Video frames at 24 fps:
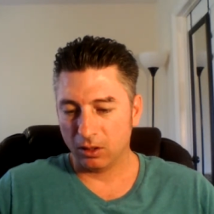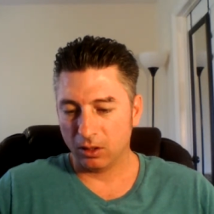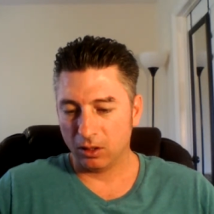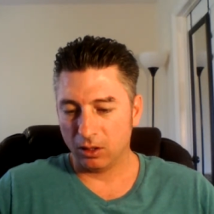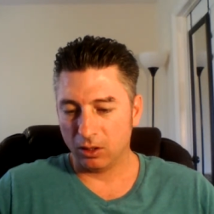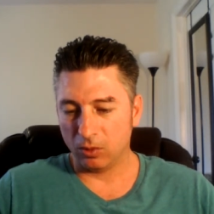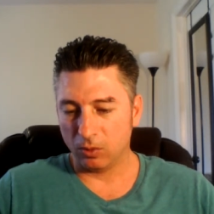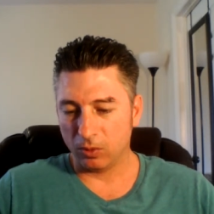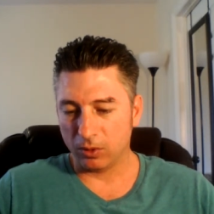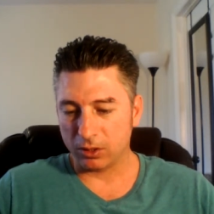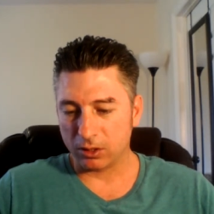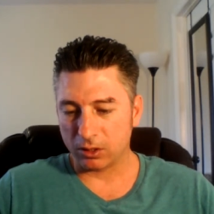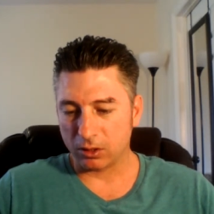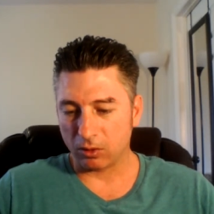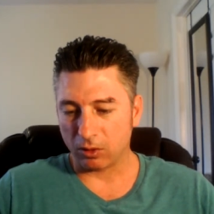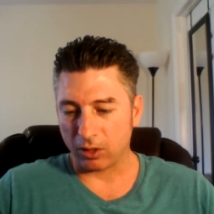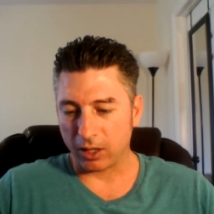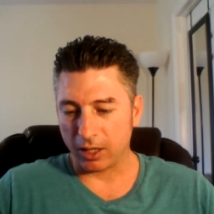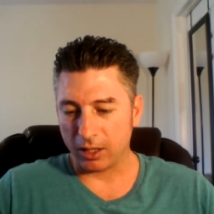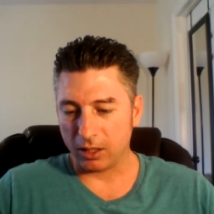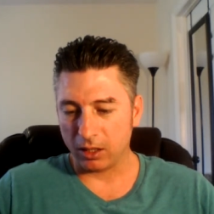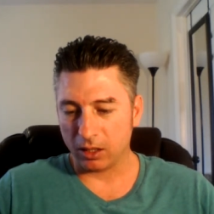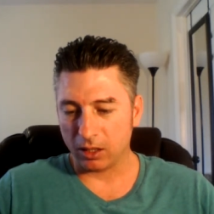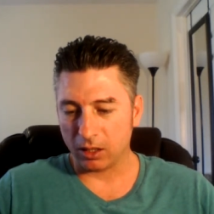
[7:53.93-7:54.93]
He was
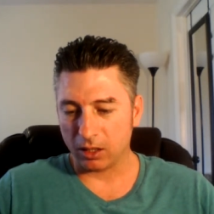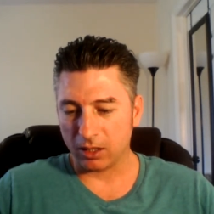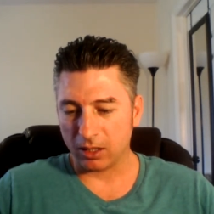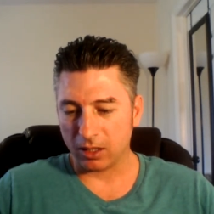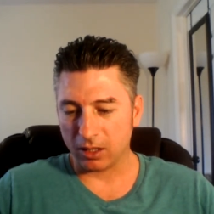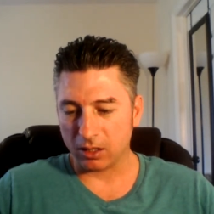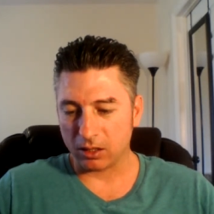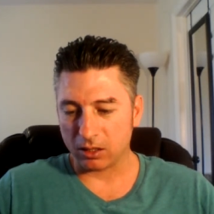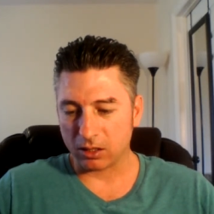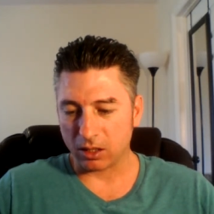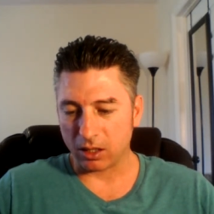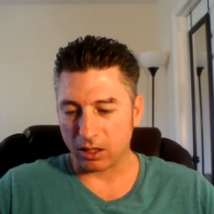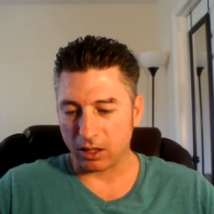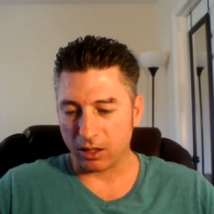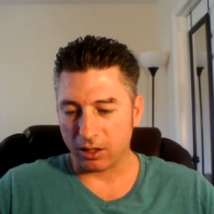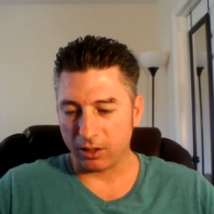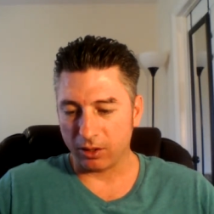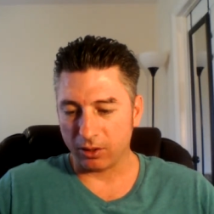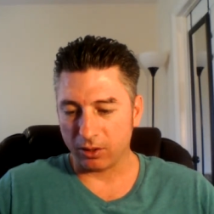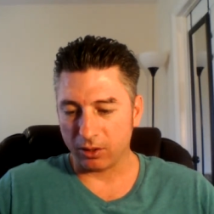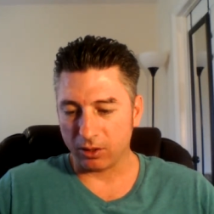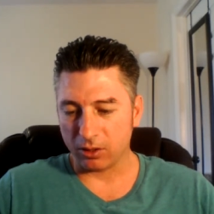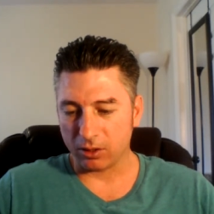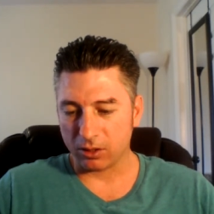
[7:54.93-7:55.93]
grinding against
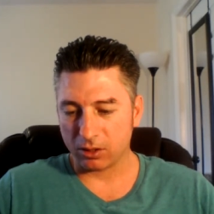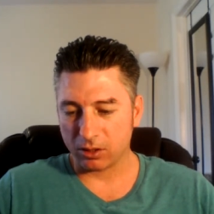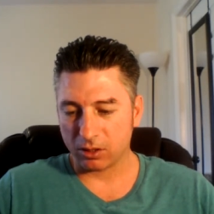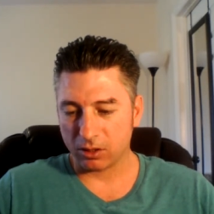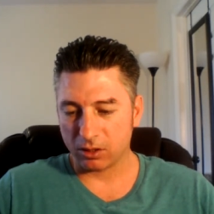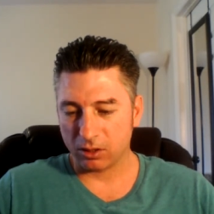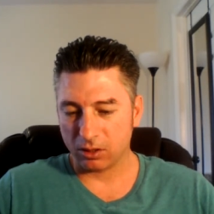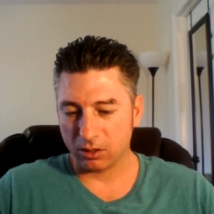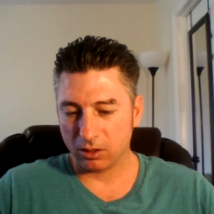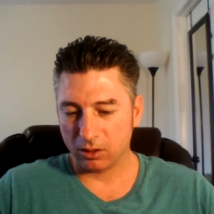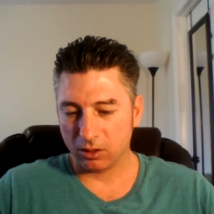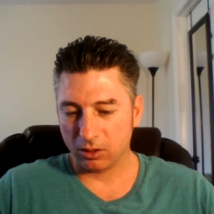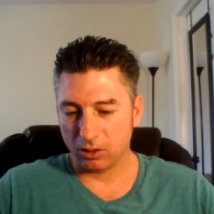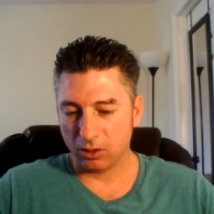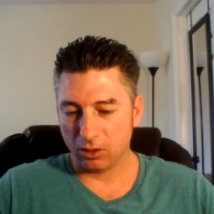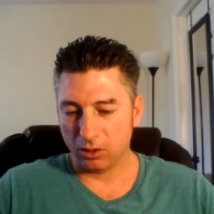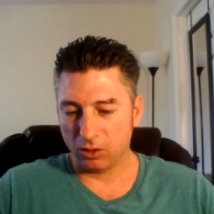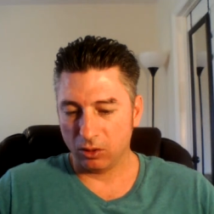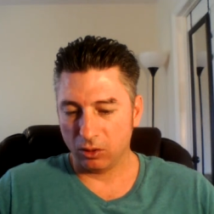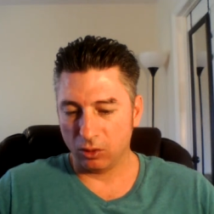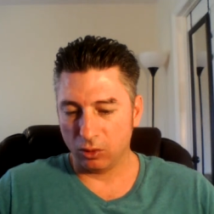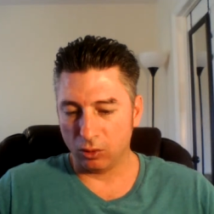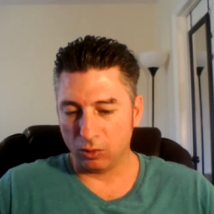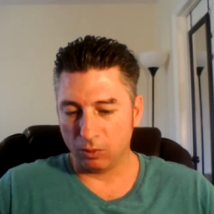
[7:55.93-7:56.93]
others
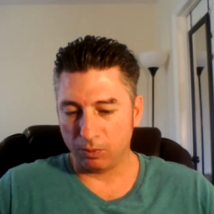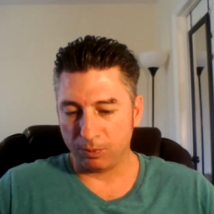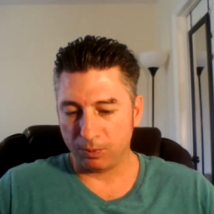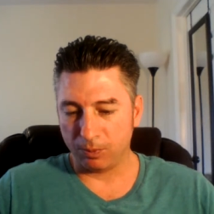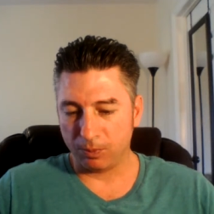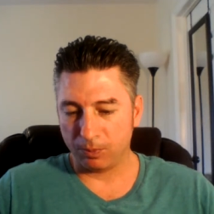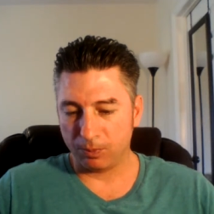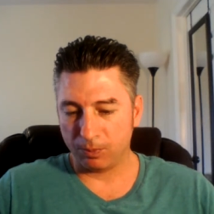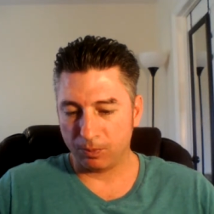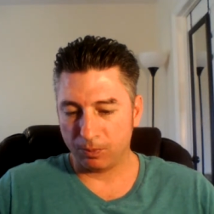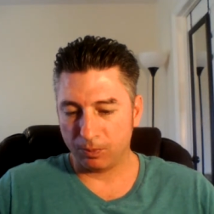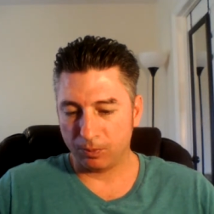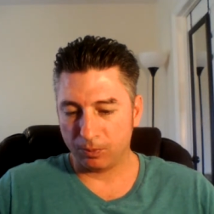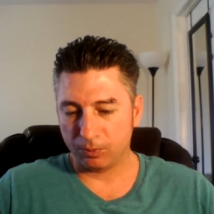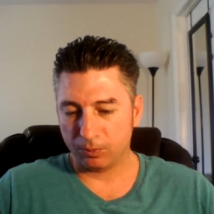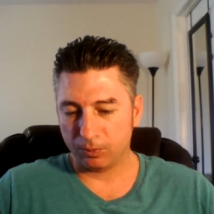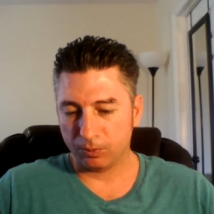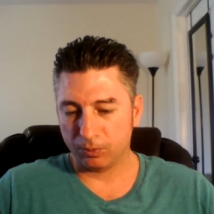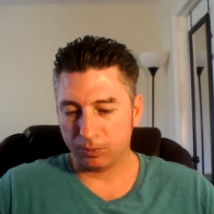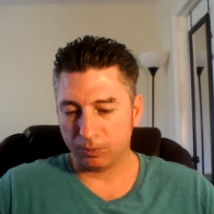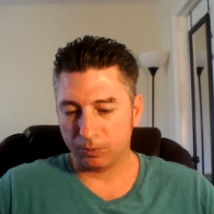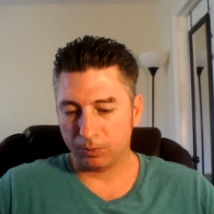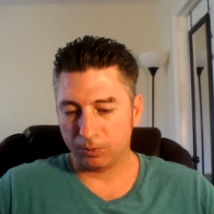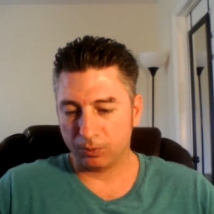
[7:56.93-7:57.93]
who
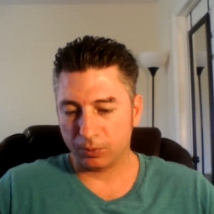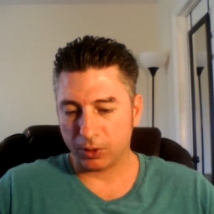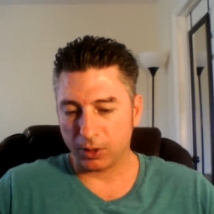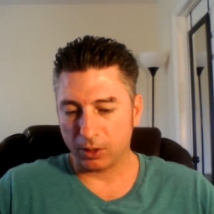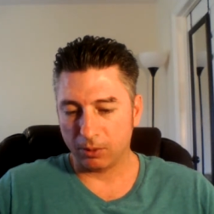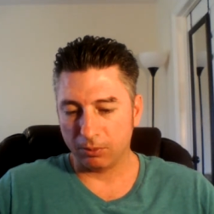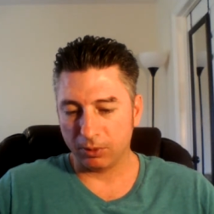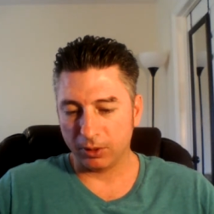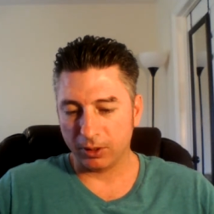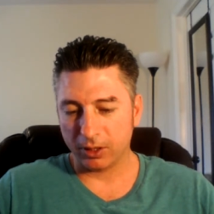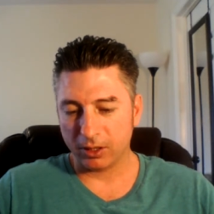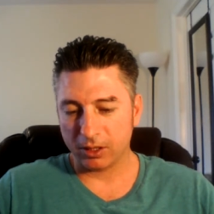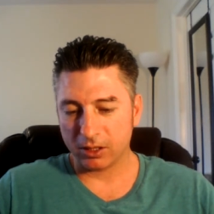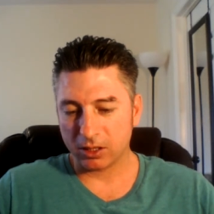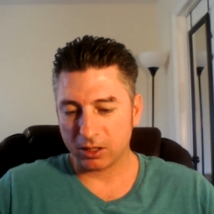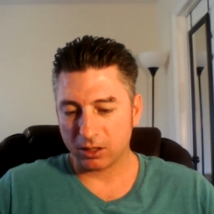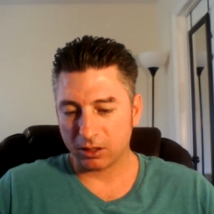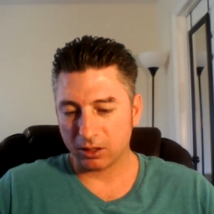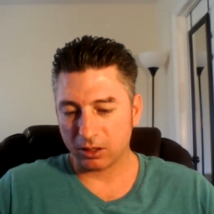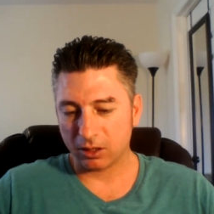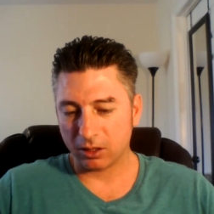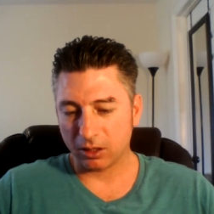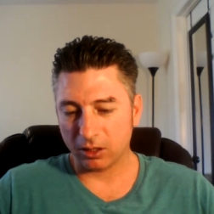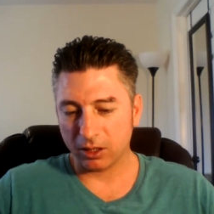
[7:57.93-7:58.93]

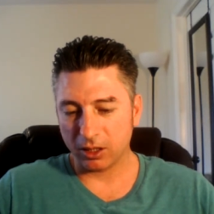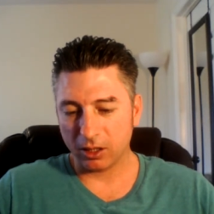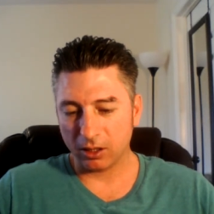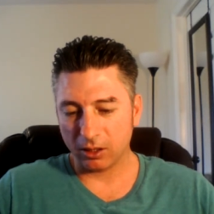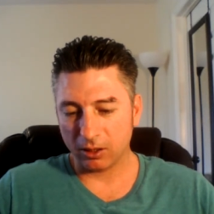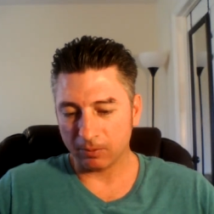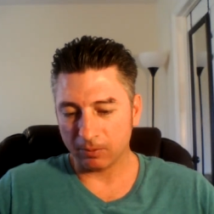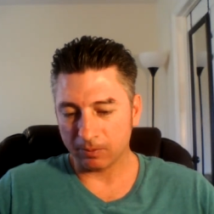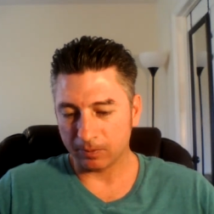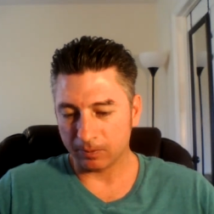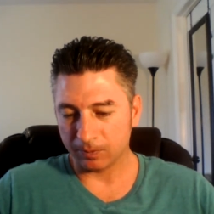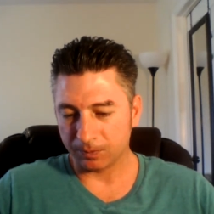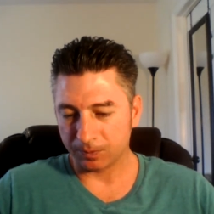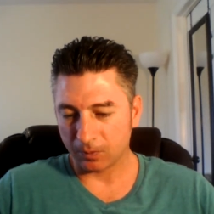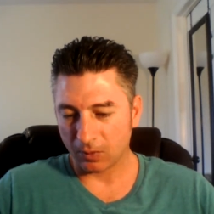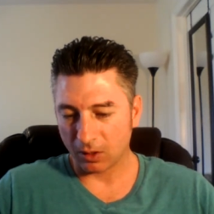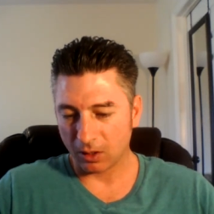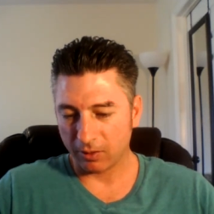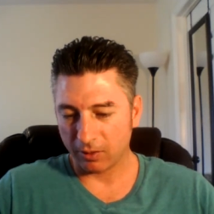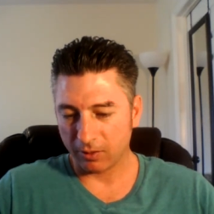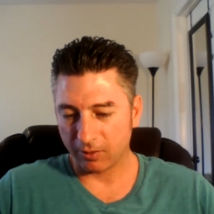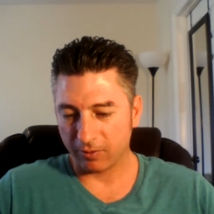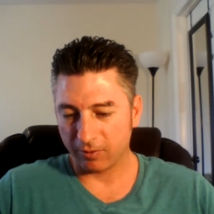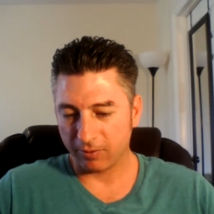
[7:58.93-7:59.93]
publicly
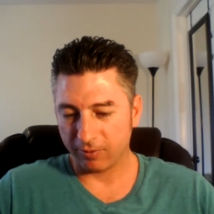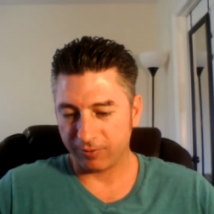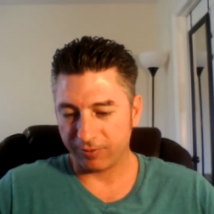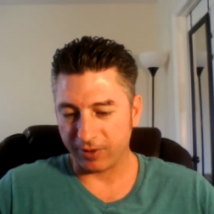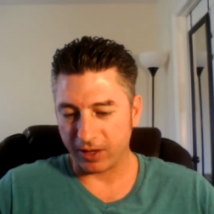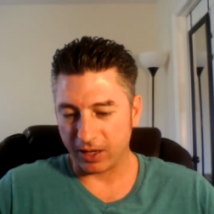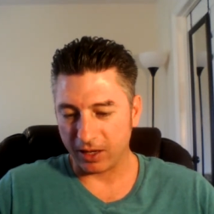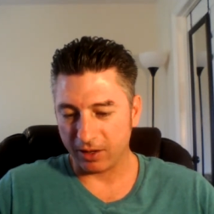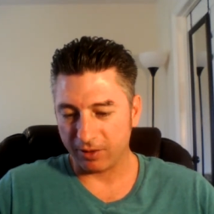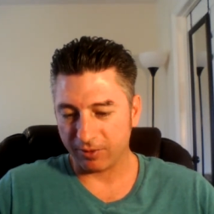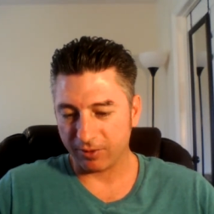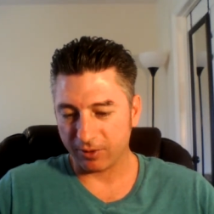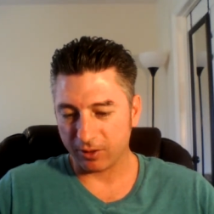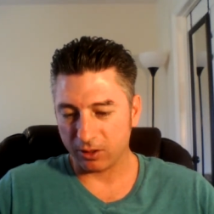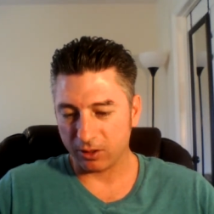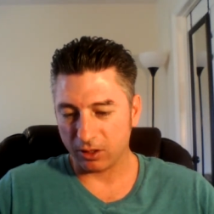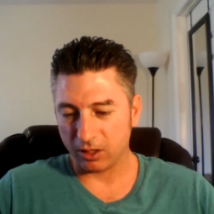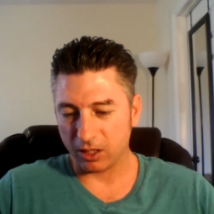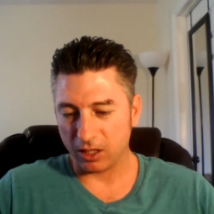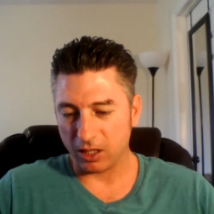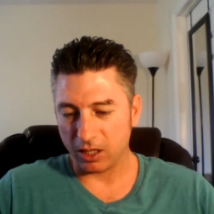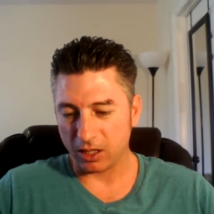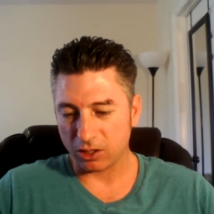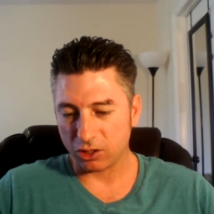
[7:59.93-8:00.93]
favored
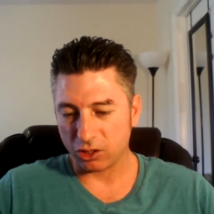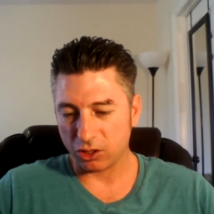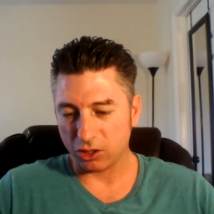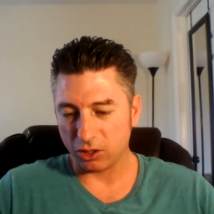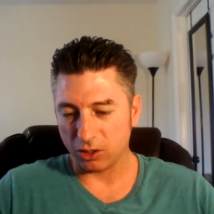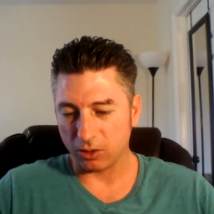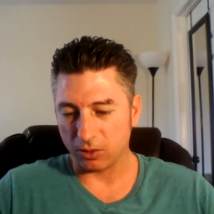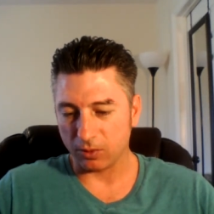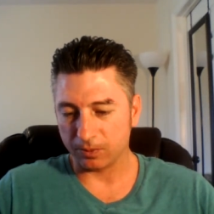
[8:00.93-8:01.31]
the issue.